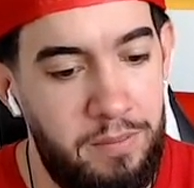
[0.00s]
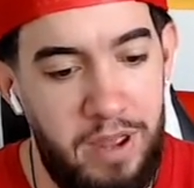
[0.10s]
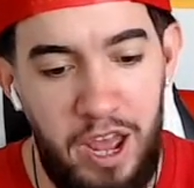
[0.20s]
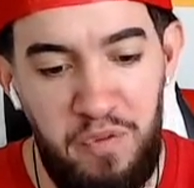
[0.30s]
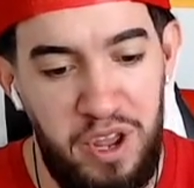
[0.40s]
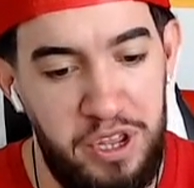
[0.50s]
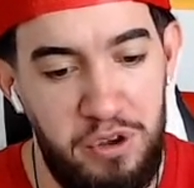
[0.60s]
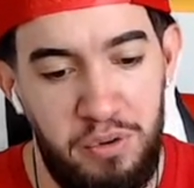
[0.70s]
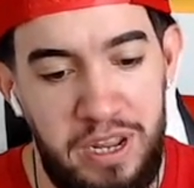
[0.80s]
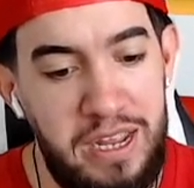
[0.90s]

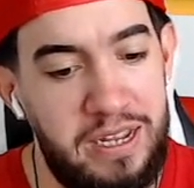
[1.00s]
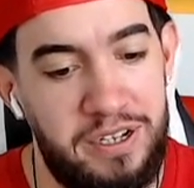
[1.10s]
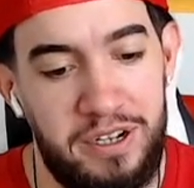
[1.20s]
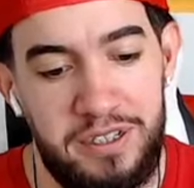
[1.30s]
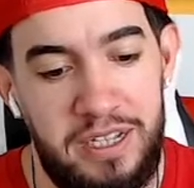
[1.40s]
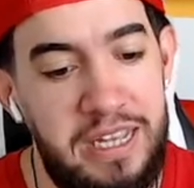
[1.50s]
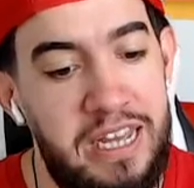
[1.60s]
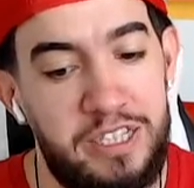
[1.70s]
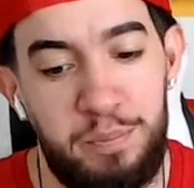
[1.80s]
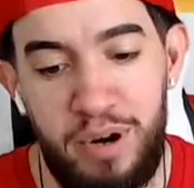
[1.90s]
FAU, he
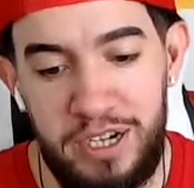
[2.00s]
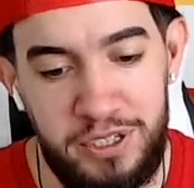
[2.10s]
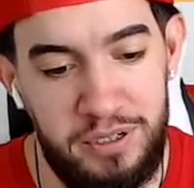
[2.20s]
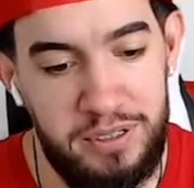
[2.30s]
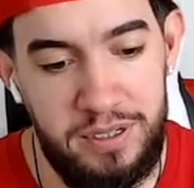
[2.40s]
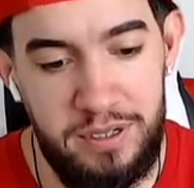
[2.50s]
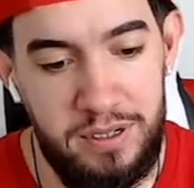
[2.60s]
gets pressures.